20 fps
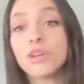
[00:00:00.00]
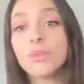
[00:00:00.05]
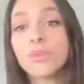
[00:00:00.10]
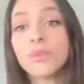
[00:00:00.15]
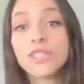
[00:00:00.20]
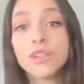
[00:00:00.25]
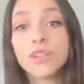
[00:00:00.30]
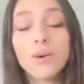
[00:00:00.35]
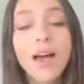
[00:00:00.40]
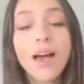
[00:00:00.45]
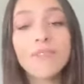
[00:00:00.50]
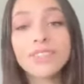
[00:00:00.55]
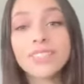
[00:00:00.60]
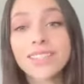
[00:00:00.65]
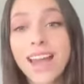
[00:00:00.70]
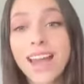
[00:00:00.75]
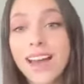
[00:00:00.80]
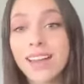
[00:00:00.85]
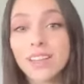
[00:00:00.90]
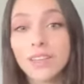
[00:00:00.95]
So we don't have a
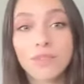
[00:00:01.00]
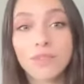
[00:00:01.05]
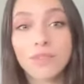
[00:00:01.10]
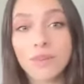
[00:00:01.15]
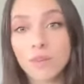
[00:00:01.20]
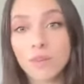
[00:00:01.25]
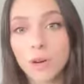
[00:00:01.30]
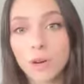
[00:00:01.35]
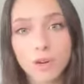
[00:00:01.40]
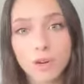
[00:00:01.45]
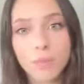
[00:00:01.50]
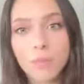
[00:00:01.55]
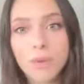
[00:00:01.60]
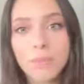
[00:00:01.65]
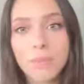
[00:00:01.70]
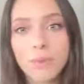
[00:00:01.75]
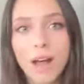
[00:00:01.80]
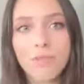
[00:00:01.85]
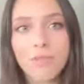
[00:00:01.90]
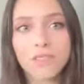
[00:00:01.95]
talent fee where you know
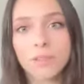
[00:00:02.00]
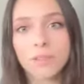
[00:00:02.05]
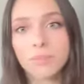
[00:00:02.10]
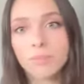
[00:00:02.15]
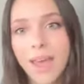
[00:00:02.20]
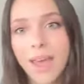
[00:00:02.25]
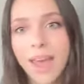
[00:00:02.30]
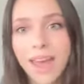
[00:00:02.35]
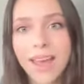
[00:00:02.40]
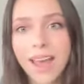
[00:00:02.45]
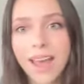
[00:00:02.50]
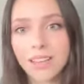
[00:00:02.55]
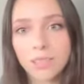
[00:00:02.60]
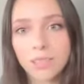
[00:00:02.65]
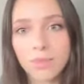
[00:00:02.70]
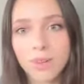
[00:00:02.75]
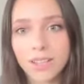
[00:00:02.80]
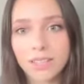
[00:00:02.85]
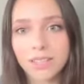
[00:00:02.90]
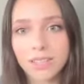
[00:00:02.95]
people have to pay X,
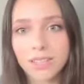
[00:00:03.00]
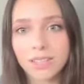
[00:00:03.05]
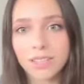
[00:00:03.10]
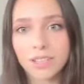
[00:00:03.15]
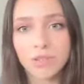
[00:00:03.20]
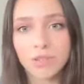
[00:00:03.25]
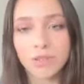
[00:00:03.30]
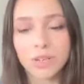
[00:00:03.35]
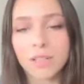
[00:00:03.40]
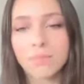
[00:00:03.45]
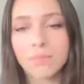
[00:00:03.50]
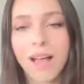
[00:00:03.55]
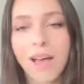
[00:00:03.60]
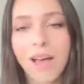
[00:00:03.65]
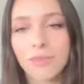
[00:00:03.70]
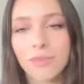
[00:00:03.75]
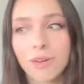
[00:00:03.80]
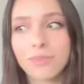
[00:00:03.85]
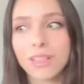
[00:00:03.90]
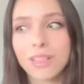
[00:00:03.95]
Y, and Z to join the
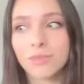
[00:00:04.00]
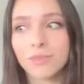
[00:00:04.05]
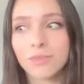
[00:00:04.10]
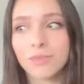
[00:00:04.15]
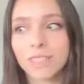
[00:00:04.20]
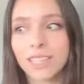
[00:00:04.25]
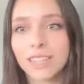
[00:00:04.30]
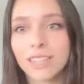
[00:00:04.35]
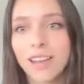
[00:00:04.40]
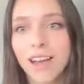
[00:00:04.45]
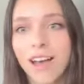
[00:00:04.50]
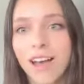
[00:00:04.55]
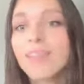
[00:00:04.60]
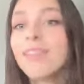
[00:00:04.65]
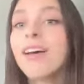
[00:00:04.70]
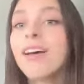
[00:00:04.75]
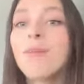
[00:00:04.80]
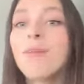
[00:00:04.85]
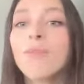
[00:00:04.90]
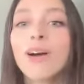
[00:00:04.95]
platform. That's really not
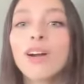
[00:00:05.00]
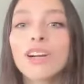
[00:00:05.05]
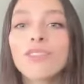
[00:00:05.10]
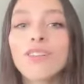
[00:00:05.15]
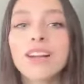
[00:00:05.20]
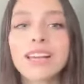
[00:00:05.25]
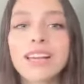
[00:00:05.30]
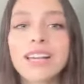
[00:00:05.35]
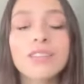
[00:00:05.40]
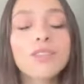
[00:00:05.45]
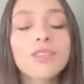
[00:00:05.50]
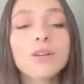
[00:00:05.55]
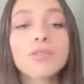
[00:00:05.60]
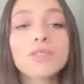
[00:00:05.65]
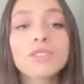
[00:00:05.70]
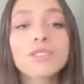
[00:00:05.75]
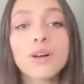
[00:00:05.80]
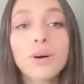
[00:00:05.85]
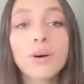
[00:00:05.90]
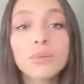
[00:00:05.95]
part of our
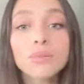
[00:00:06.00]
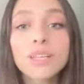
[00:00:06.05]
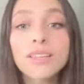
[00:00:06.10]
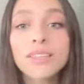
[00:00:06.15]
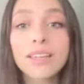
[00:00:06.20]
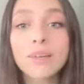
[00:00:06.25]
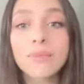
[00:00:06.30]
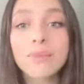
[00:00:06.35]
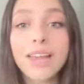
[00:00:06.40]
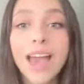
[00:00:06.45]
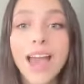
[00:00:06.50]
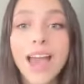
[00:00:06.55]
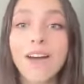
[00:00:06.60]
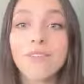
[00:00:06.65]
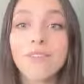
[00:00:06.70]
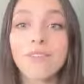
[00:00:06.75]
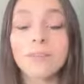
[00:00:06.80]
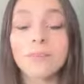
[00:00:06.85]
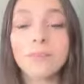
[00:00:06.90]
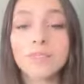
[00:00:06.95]
ethos. The only thing we
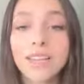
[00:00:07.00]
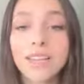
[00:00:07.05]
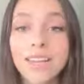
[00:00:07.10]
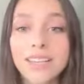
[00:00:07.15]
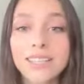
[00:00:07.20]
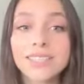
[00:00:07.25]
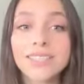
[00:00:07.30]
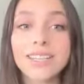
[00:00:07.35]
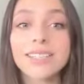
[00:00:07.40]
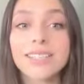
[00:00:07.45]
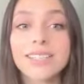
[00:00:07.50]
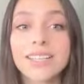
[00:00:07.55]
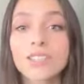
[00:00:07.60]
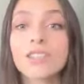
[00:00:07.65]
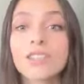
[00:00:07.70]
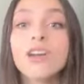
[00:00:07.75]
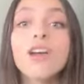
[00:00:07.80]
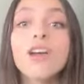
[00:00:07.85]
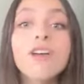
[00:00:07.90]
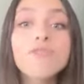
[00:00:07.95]
have in place is
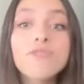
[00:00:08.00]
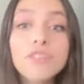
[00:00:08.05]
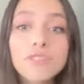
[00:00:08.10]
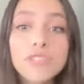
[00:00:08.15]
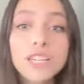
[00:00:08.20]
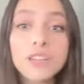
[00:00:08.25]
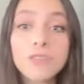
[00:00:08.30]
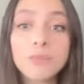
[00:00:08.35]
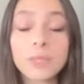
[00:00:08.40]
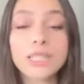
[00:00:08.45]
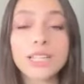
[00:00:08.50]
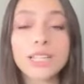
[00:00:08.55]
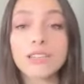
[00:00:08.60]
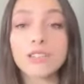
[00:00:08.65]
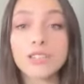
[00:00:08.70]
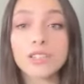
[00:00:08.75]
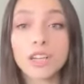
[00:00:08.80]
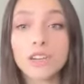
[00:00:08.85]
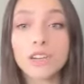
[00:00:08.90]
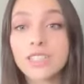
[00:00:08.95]
this
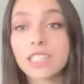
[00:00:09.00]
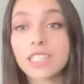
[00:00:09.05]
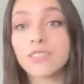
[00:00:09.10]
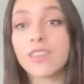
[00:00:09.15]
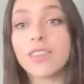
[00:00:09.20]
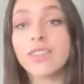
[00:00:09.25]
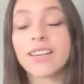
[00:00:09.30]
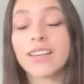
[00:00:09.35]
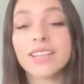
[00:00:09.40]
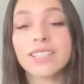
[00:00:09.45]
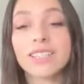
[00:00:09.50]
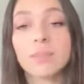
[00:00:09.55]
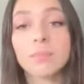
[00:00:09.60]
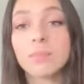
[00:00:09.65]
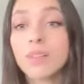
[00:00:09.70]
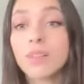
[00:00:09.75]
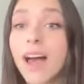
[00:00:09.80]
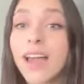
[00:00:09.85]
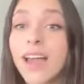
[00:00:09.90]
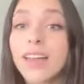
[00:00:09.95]
15% service fee that gets
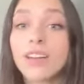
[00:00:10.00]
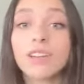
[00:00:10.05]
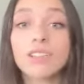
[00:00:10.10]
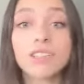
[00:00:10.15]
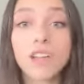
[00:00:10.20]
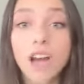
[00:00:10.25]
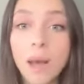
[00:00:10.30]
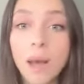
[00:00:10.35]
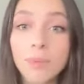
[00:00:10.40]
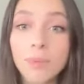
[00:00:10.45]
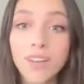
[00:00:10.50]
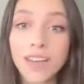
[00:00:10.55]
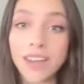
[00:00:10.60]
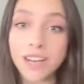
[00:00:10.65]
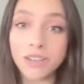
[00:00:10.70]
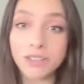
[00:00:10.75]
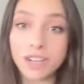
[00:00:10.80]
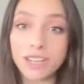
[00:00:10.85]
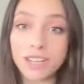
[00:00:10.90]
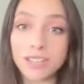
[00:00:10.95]
applied on top of
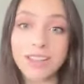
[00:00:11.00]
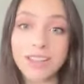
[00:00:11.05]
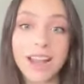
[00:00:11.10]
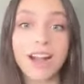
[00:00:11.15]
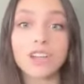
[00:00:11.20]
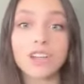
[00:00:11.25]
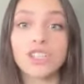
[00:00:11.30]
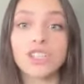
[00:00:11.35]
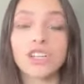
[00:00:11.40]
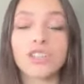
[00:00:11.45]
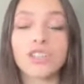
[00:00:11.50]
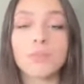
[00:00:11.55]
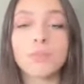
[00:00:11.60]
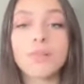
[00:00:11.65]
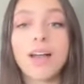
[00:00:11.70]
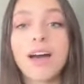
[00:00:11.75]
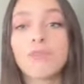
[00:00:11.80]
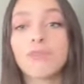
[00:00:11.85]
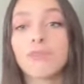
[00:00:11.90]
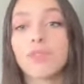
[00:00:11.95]
any transaction on the
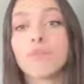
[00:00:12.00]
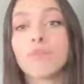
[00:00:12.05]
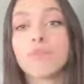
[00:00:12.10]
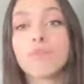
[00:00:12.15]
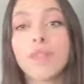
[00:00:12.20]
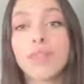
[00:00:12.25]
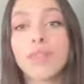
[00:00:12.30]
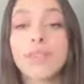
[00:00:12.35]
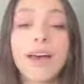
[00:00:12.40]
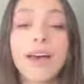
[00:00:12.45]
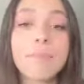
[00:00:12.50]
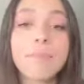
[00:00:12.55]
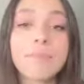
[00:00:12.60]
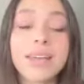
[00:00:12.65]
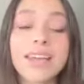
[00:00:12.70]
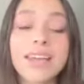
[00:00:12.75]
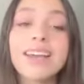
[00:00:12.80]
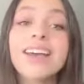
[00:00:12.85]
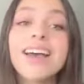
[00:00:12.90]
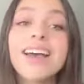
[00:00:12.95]
platform, whether that
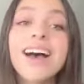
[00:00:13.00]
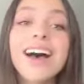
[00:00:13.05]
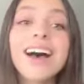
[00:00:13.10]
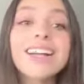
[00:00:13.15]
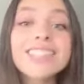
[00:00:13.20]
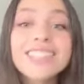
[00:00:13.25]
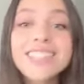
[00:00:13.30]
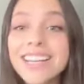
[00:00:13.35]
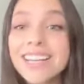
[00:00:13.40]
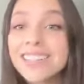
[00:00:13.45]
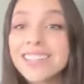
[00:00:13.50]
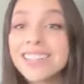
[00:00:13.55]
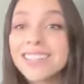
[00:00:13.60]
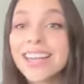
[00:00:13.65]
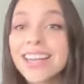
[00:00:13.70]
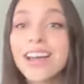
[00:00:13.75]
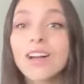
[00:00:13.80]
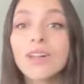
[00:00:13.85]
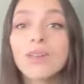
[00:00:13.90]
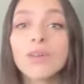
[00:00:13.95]
be a ticket
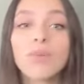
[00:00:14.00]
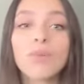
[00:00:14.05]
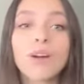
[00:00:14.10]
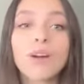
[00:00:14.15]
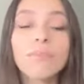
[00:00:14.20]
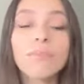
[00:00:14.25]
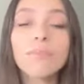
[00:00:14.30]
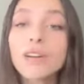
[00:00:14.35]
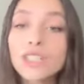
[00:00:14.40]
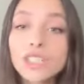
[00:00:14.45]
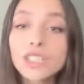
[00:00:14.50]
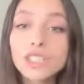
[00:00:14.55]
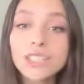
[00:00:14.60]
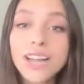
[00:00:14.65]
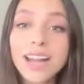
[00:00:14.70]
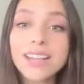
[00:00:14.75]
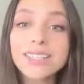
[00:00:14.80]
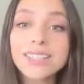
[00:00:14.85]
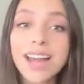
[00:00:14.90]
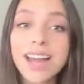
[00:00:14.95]
sale or a
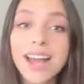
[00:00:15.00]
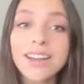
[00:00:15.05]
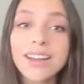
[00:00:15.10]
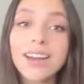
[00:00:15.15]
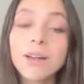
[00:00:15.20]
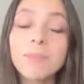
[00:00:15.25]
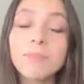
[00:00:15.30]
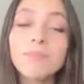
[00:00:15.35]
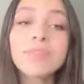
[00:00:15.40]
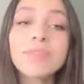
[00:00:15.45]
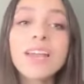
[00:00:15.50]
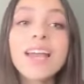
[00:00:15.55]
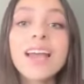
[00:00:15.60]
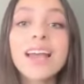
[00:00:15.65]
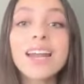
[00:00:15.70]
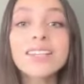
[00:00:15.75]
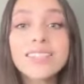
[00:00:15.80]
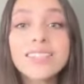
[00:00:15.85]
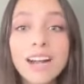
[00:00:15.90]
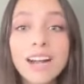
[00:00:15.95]
merchandise item.
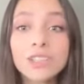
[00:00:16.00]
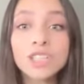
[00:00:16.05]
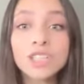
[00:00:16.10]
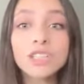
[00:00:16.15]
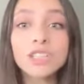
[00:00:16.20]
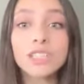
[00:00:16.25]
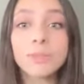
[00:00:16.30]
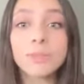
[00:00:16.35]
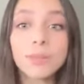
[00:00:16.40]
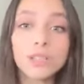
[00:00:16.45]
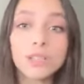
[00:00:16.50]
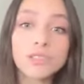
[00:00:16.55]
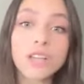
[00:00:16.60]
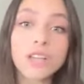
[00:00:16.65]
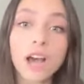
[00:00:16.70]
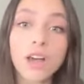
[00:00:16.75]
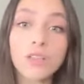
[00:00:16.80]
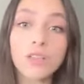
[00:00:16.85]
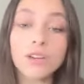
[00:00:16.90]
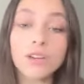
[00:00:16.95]
And it's actually similar
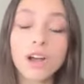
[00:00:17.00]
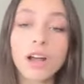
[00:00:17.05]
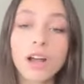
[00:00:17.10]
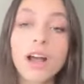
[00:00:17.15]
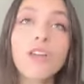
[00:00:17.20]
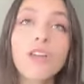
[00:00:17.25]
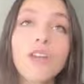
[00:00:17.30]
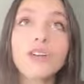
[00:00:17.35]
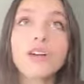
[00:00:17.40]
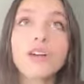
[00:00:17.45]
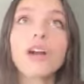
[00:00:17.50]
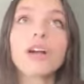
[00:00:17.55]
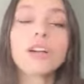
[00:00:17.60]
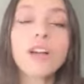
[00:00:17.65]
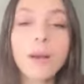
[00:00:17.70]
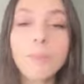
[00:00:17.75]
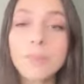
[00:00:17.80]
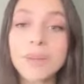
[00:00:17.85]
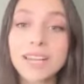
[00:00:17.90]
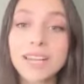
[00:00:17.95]
to other other
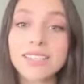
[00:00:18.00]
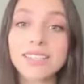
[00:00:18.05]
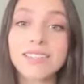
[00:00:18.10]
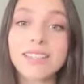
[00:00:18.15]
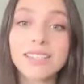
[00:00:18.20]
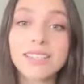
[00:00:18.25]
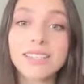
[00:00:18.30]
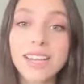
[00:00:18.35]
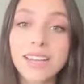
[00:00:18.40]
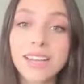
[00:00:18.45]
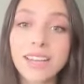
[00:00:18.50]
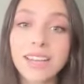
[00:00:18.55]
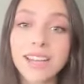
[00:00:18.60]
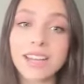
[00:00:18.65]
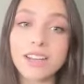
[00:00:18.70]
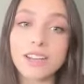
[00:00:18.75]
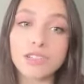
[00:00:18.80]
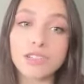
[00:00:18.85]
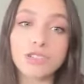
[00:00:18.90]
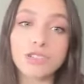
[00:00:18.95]
companies in the ticketing
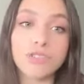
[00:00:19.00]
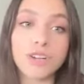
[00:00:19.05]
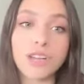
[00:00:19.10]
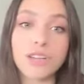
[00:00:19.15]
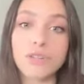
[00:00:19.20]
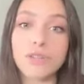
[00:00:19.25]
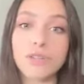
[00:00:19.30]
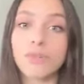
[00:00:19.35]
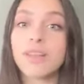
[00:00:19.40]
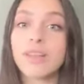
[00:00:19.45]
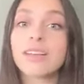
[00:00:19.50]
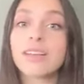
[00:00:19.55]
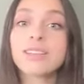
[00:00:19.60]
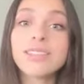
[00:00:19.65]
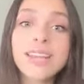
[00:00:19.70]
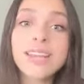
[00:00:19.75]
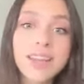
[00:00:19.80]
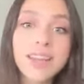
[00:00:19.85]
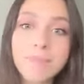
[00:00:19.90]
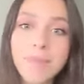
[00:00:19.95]
industry. You know, like a
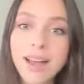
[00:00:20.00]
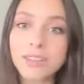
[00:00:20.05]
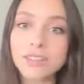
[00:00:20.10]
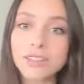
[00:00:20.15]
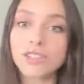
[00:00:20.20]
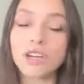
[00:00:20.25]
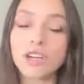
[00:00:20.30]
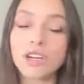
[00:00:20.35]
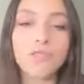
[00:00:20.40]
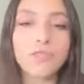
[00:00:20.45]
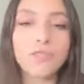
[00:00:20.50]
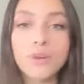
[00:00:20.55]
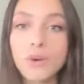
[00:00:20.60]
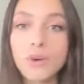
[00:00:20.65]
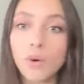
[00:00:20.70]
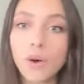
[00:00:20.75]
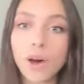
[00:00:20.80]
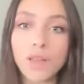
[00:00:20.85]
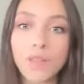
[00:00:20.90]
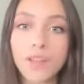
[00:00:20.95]
Ticketmaster, if you
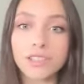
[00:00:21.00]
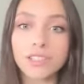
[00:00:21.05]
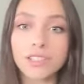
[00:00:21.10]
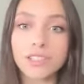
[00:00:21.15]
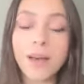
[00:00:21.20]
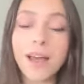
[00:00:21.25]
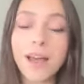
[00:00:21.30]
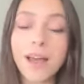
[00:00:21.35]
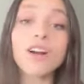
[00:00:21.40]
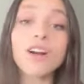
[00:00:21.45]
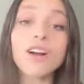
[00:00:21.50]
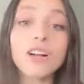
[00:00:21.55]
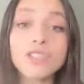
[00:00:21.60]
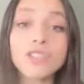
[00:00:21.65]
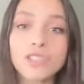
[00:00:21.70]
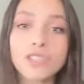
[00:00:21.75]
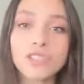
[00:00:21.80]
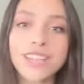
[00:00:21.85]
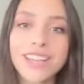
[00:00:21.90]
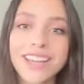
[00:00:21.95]
go on there to buy a
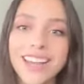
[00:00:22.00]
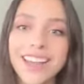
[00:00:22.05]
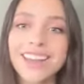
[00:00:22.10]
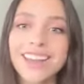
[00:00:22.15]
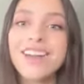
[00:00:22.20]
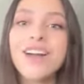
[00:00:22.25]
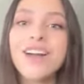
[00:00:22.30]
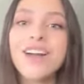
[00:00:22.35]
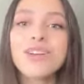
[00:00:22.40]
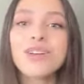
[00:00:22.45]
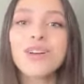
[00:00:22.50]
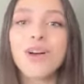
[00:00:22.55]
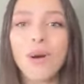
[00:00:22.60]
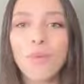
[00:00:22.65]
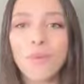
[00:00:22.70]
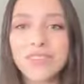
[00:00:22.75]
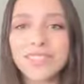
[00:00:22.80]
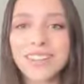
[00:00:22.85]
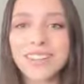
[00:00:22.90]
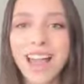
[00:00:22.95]
concert ticket, you're
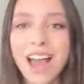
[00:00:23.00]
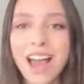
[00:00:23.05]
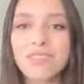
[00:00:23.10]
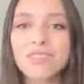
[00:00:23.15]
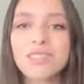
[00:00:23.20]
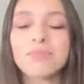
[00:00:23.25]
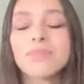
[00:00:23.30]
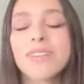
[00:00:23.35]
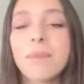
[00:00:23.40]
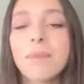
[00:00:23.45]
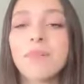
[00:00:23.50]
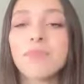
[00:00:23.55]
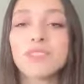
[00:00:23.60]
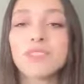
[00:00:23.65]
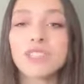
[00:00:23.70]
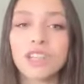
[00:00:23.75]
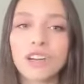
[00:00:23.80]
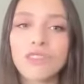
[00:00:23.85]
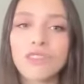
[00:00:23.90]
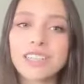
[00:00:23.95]
always going to have some type of
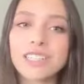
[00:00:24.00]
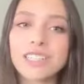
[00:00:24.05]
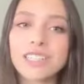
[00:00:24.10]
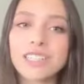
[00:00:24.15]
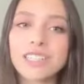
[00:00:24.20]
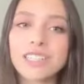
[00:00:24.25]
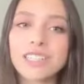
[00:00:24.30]
service